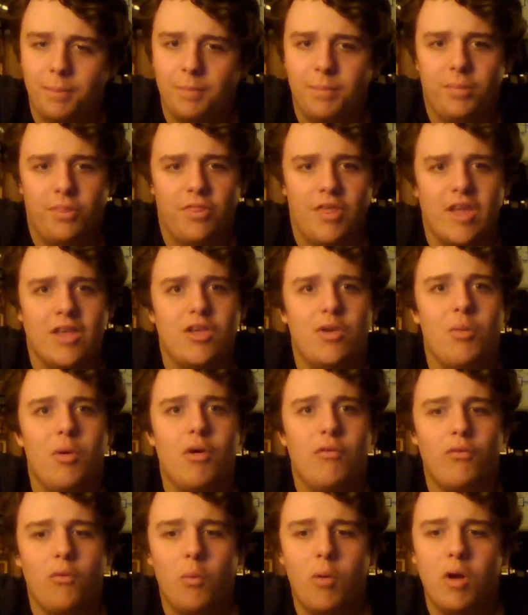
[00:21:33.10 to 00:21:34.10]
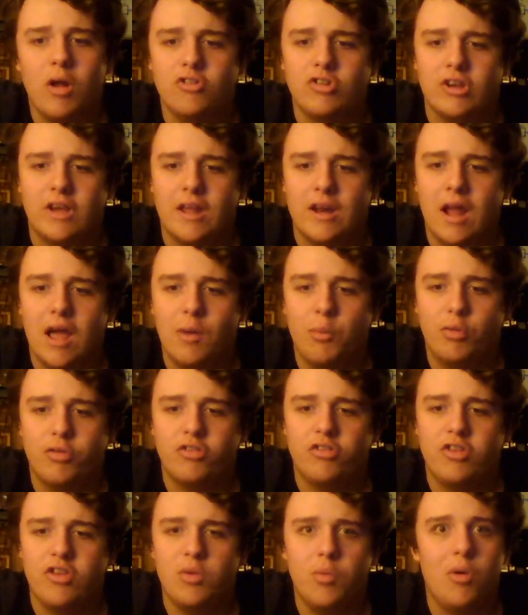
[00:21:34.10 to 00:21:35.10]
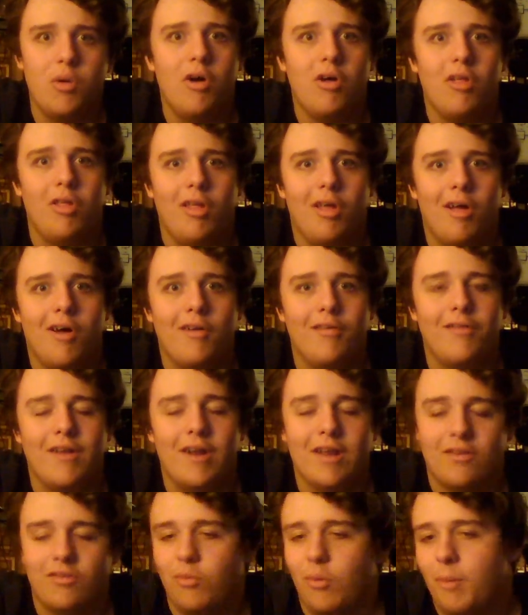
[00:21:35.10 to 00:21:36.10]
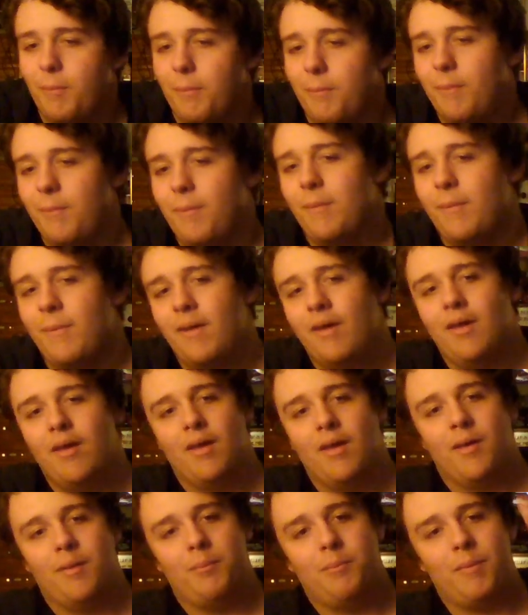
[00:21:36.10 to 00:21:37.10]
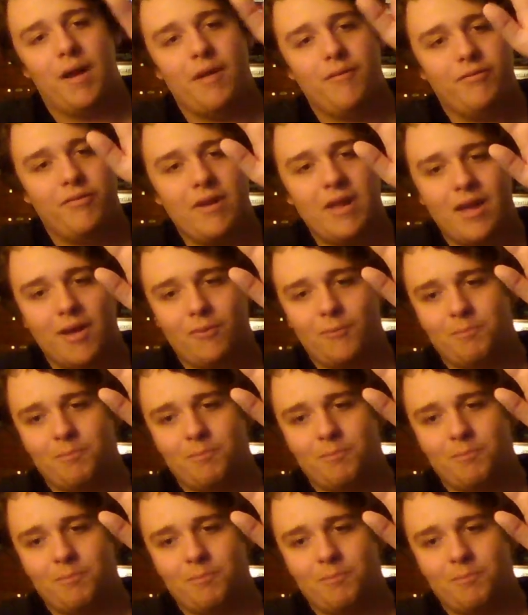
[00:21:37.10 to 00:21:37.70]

Thank you all for watching, and I will see you all on the next one. Bye for now.